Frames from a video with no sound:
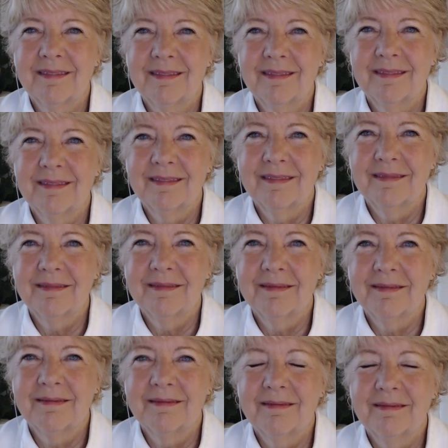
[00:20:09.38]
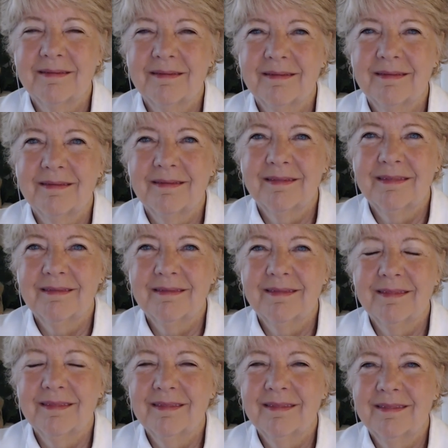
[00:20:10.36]

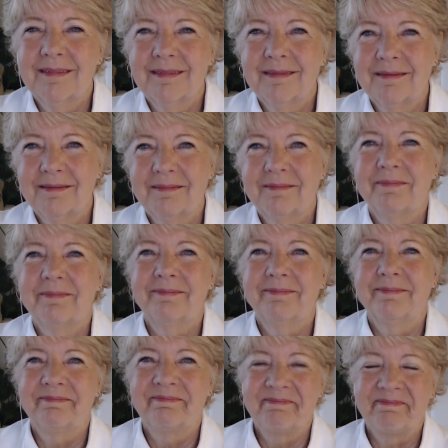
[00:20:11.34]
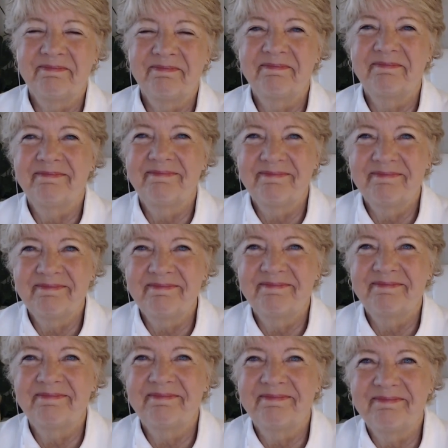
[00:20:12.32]

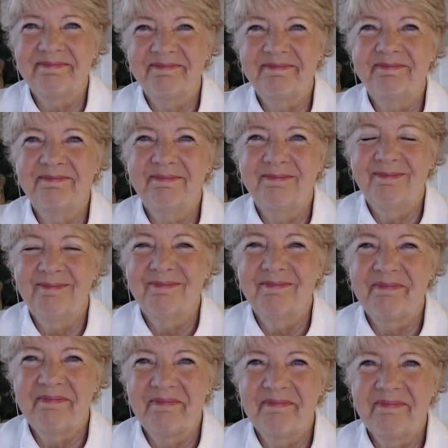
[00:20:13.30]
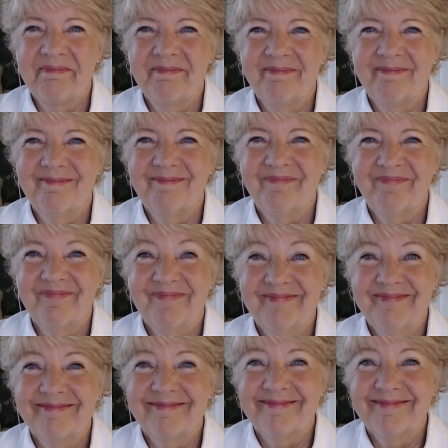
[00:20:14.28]

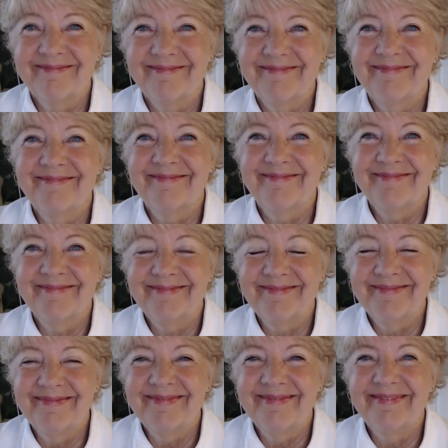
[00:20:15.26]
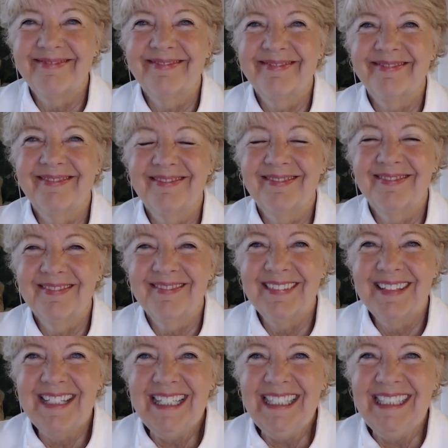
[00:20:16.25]

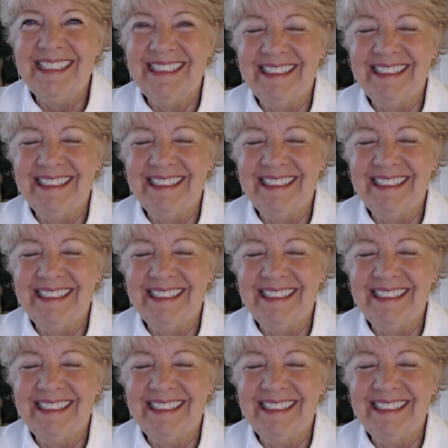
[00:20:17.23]
No words are spoken by the person on screen.